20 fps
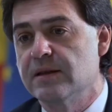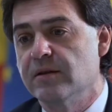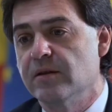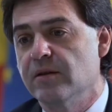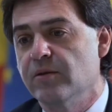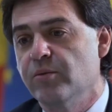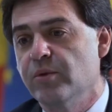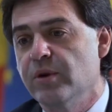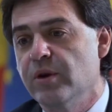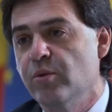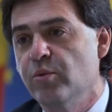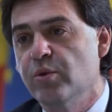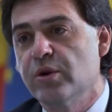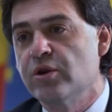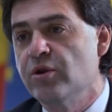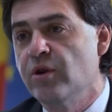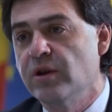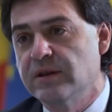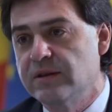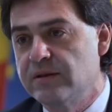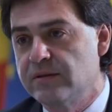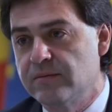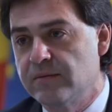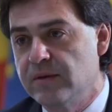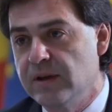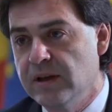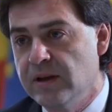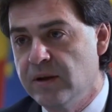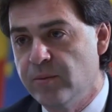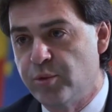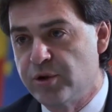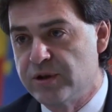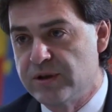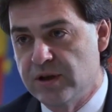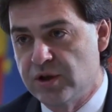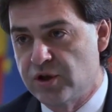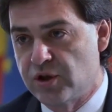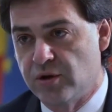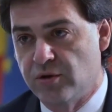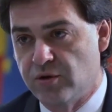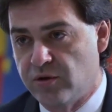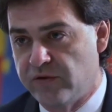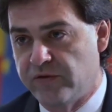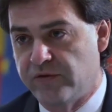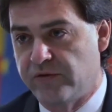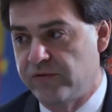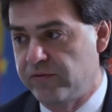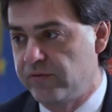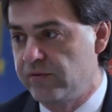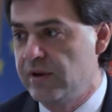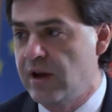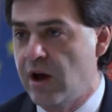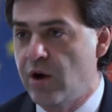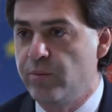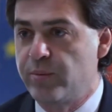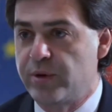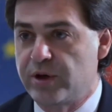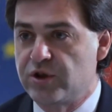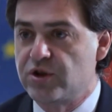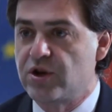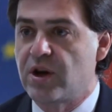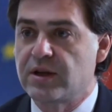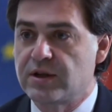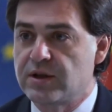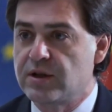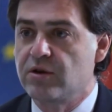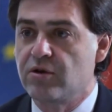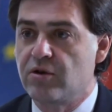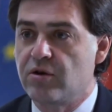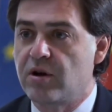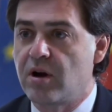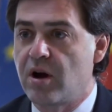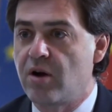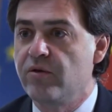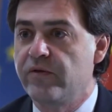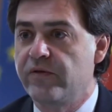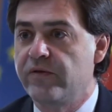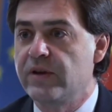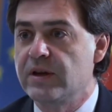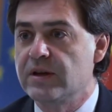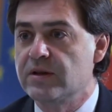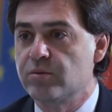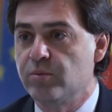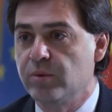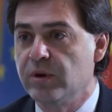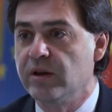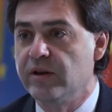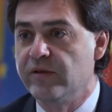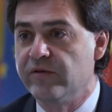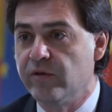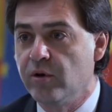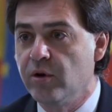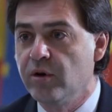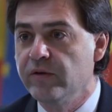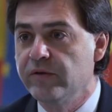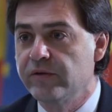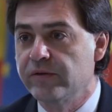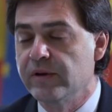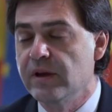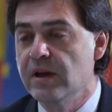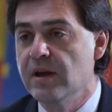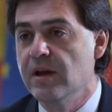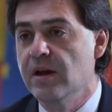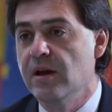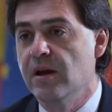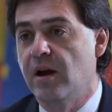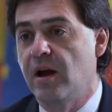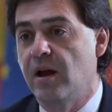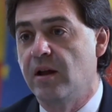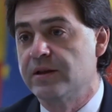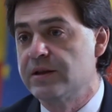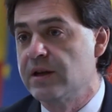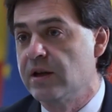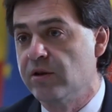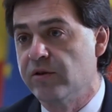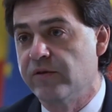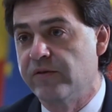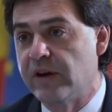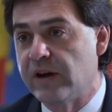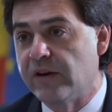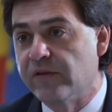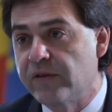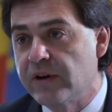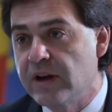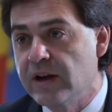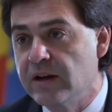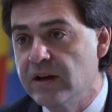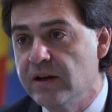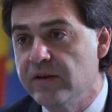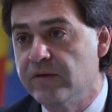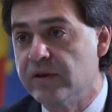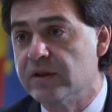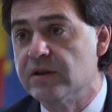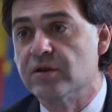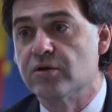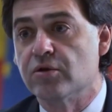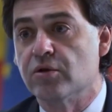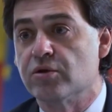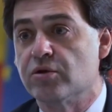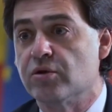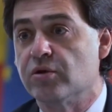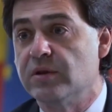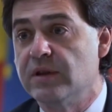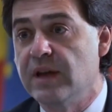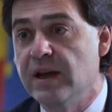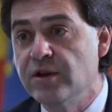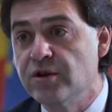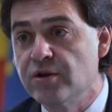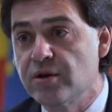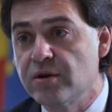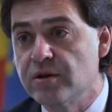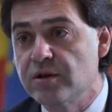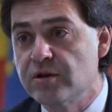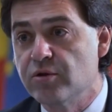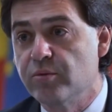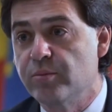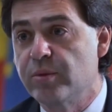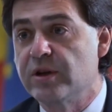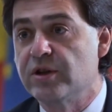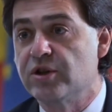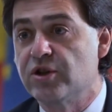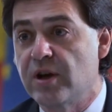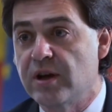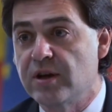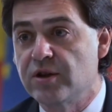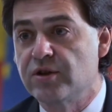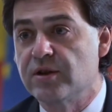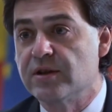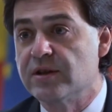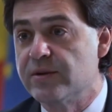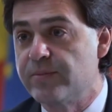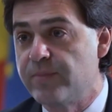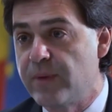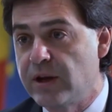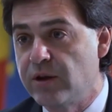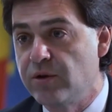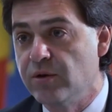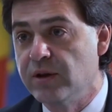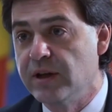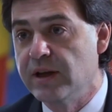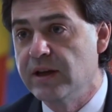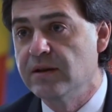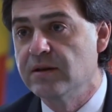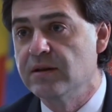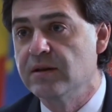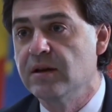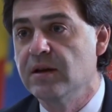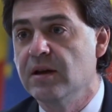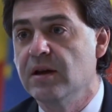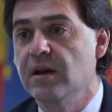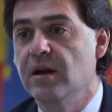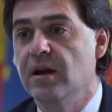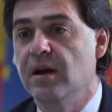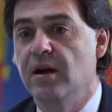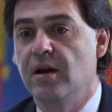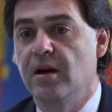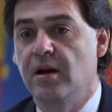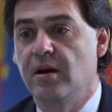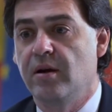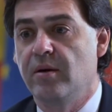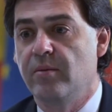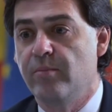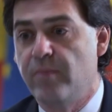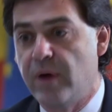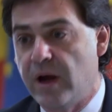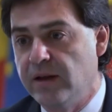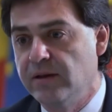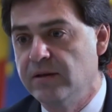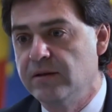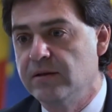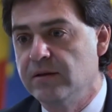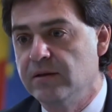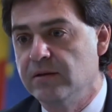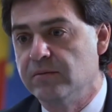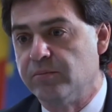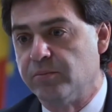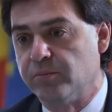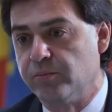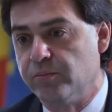Listen, we're not in a position of now prejudging how things will evolve. I'll tell you very frankly that it's also dangerous to prejudge and speculate, but